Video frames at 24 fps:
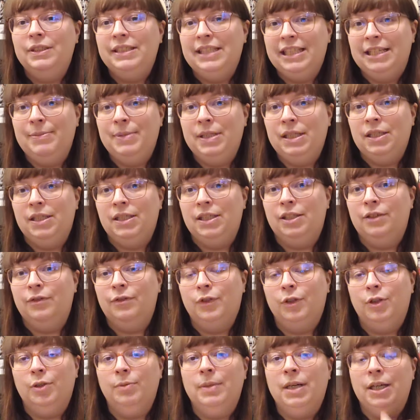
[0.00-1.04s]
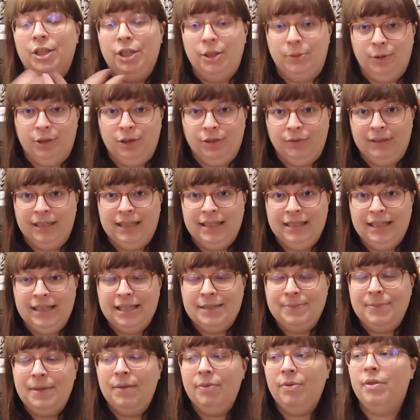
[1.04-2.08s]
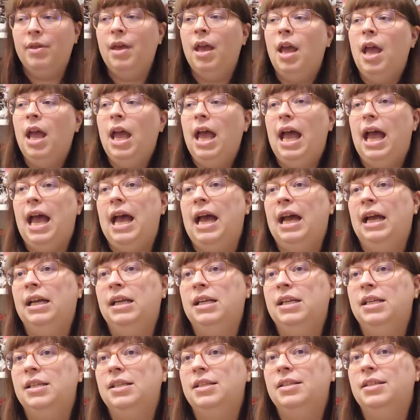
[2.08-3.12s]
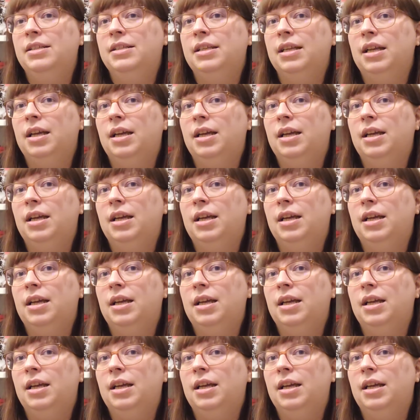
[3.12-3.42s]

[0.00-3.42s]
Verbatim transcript: TBR from I know what you're reading next month and